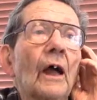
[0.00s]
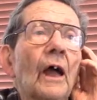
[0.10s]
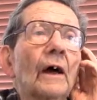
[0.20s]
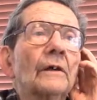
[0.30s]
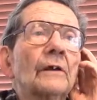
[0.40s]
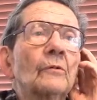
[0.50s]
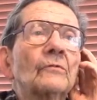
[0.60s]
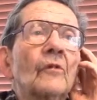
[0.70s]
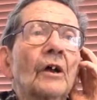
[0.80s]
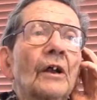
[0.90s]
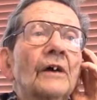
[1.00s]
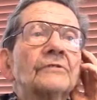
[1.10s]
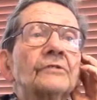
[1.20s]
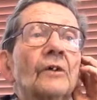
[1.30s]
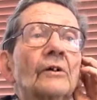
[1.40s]
And he was very nice
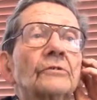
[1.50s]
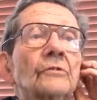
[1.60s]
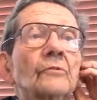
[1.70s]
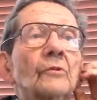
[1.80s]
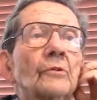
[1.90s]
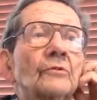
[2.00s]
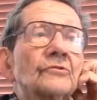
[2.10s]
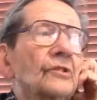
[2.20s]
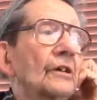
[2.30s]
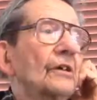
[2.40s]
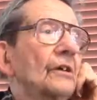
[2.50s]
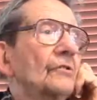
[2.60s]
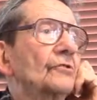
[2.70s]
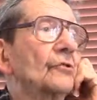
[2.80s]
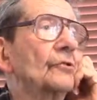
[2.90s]
to talk to. We were sitting there
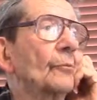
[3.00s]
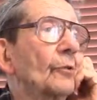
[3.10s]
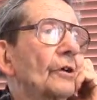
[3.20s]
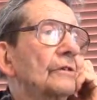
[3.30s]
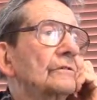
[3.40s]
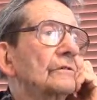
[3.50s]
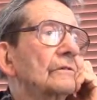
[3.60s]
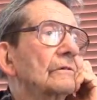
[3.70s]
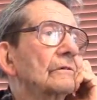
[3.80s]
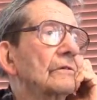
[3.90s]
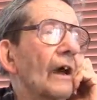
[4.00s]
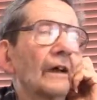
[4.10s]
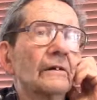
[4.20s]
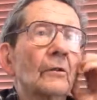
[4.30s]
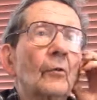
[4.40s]
shooting the breeze and
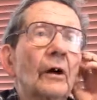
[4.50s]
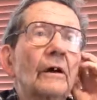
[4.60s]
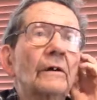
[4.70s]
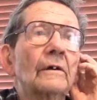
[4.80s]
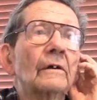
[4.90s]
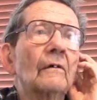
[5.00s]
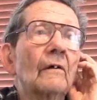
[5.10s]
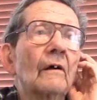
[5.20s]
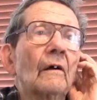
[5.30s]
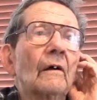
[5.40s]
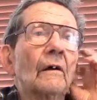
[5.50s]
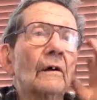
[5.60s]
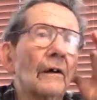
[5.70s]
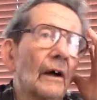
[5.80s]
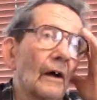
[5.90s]
yakking away. And
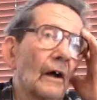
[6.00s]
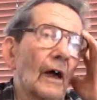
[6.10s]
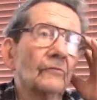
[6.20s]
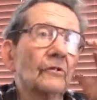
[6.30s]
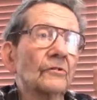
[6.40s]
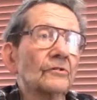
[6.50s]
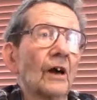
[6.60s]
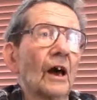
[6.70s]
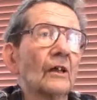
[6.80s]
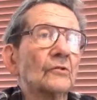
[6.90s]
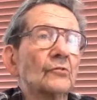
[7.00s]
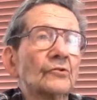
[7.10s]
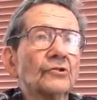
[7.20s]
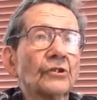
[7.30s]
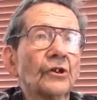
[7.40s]
yeah, after the islands were
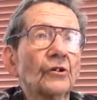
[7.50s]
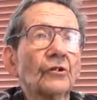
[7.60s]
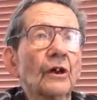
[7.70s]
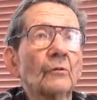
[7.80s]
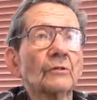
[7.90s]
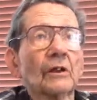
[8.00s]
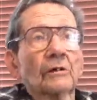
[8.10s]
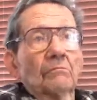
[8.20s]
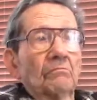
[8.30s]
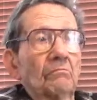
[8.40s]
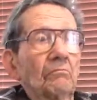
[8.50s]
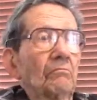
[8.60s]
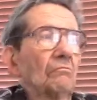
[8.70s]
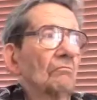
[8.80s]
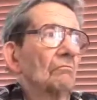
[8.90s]
secured, that was like
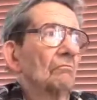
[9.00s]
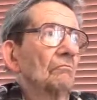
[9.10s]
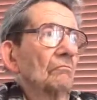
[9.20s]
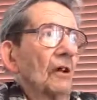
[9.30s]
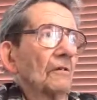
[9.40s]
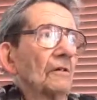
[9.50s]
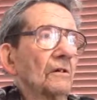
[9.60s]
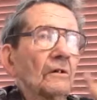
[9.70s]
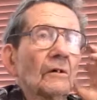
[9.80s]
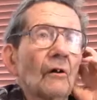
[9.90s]
nothing. You know.